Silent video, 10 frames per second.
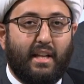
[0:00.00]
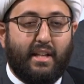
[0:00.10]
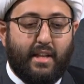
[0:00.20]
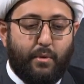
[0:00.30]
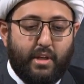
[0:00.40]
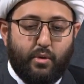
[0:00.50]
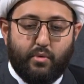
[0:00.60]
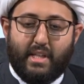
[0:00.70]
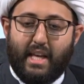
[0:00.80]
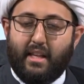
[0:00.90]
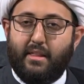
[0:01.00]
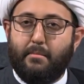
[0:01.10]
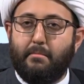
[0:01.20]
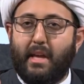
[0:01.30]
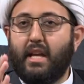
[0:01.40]
that we don't take the
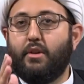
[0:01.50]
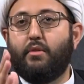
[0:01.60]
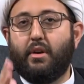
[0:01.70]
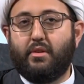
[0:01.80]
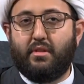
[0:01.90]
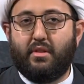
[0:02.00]
main route?